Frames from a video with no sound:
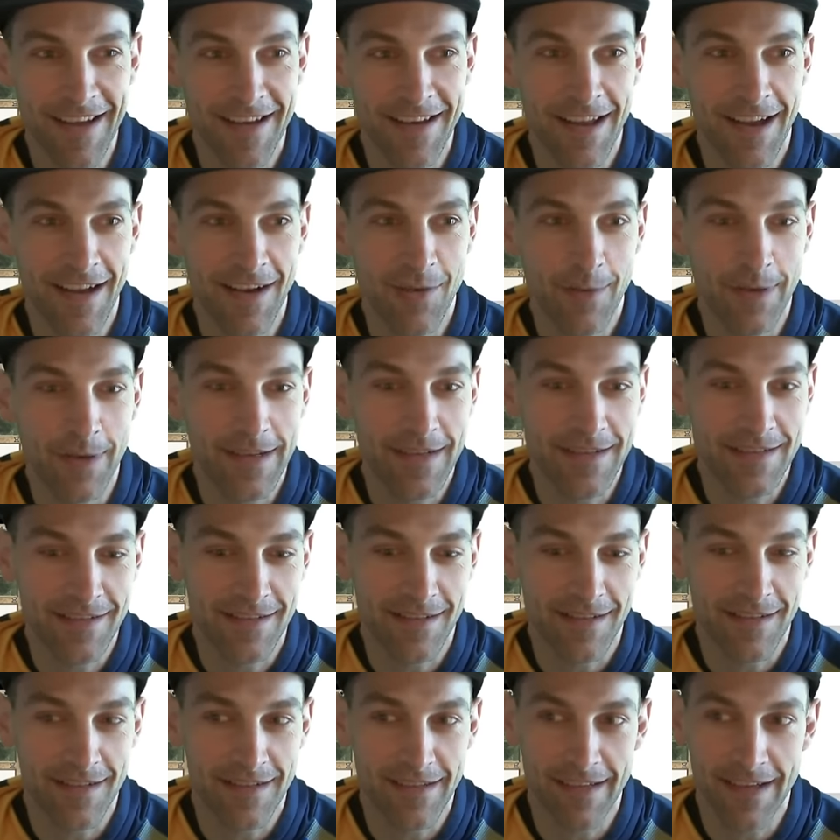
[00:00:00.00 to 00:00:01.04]
not quite as
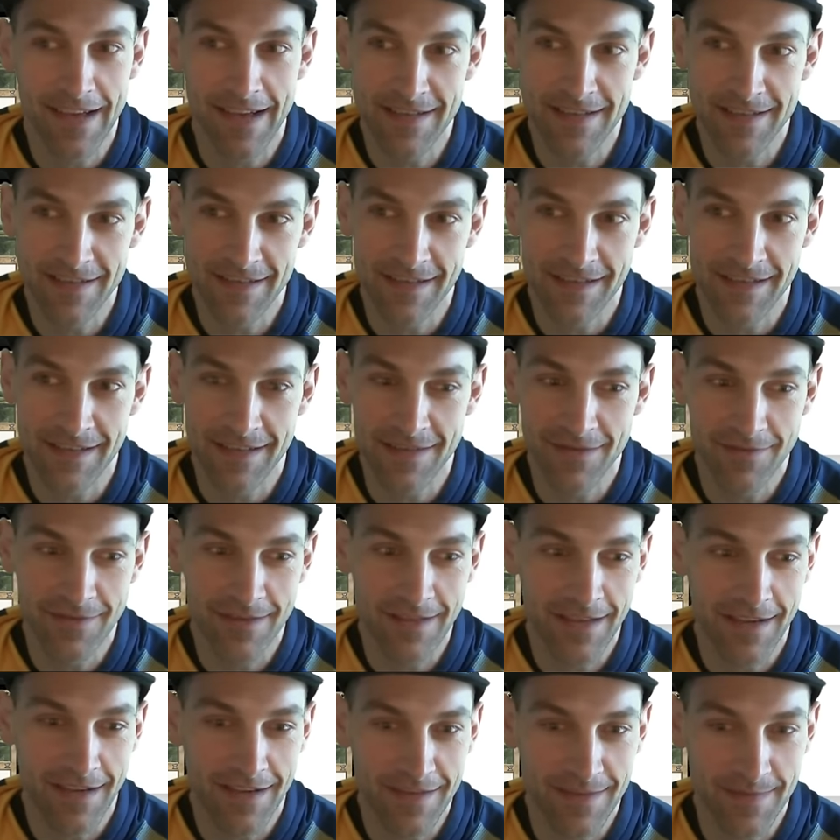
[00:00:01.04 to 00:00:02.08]
solid as the really
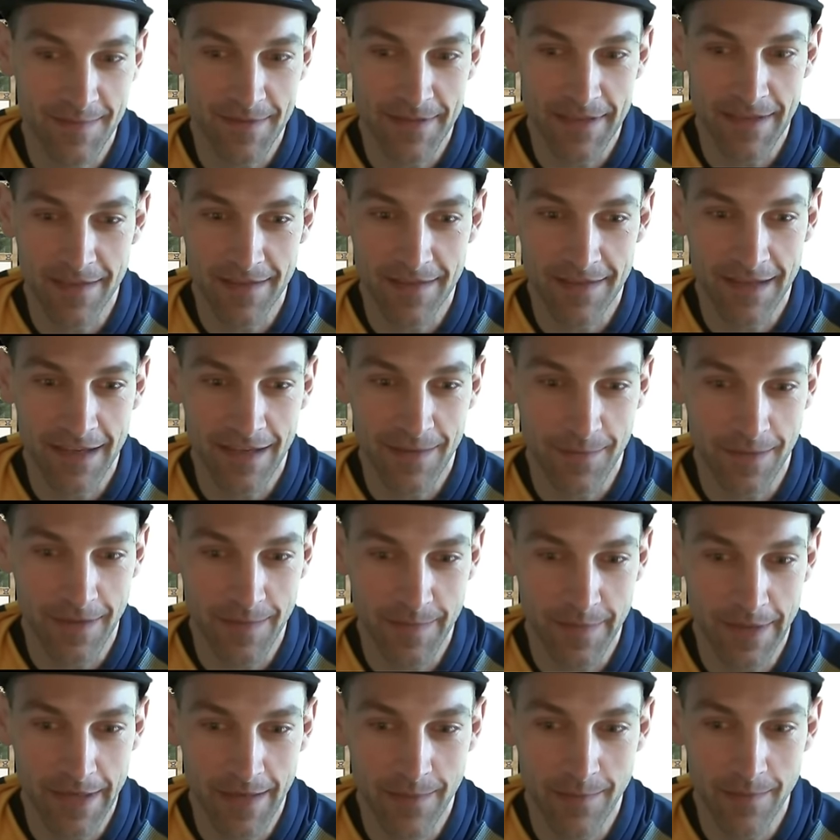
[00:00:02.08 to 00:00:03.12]
awesome Secret Lair one,
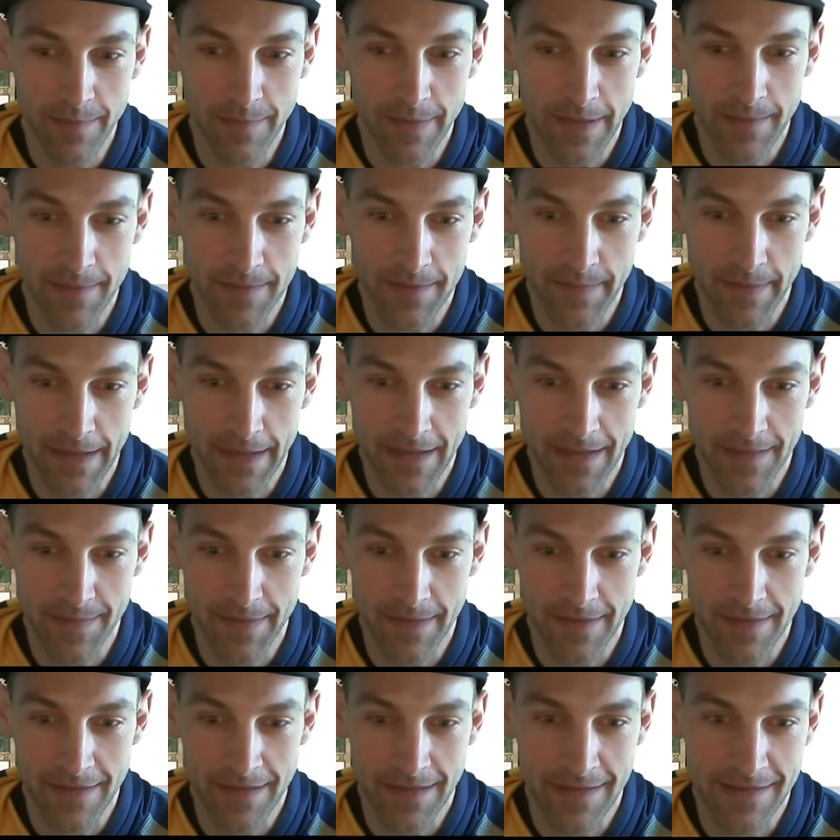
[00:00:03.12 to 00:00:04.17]
but it will be able to pick up our
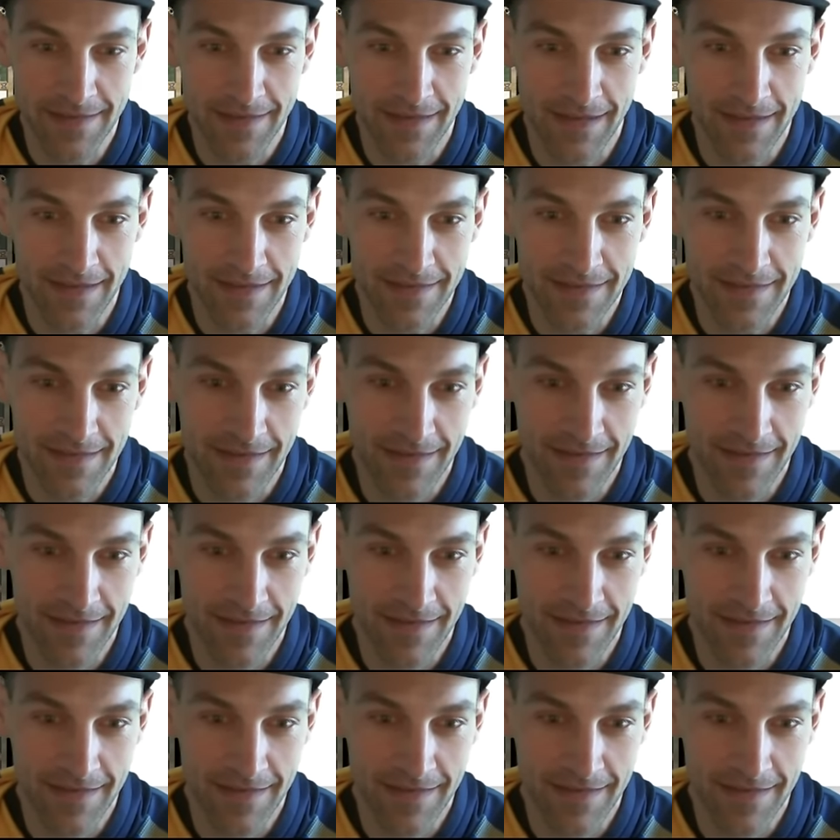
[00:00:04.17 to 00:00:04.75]
Dust to Dust.